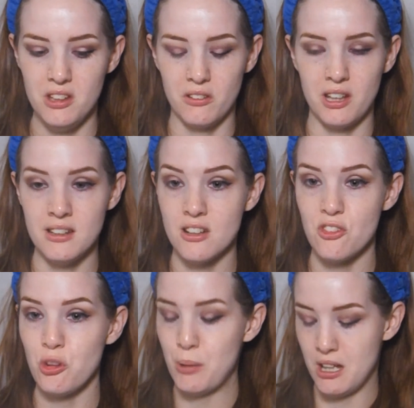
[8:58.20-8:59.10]
Okay, not
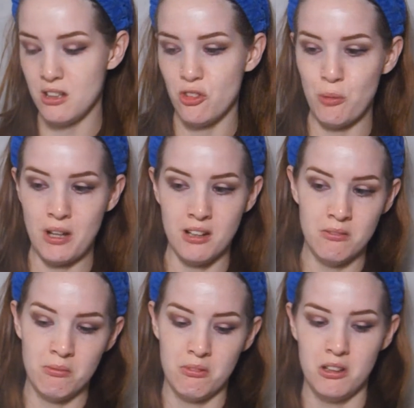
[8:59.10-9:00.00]
too bad, not too bad.
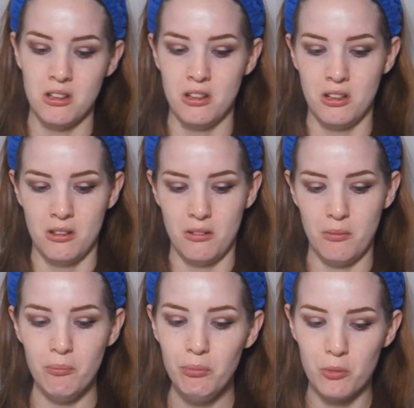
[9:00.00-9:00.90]

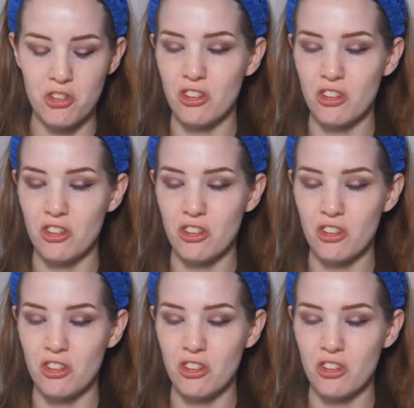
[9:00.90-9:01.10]
We're